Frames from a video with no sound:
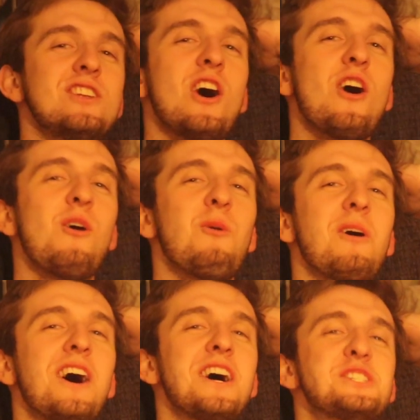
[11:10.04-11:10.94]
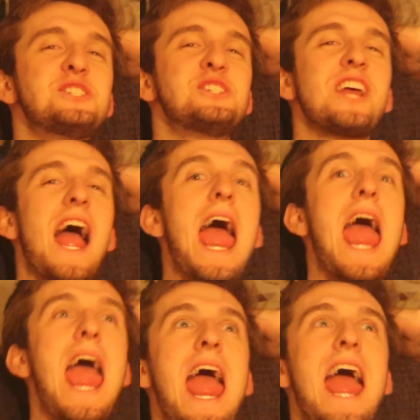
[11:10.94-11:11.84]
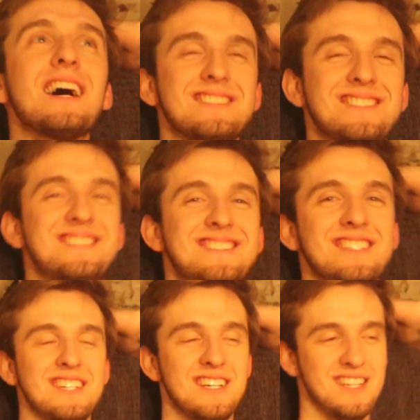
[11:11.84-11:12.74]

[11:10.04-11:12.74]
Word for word: was that sniper hiding in the trees. The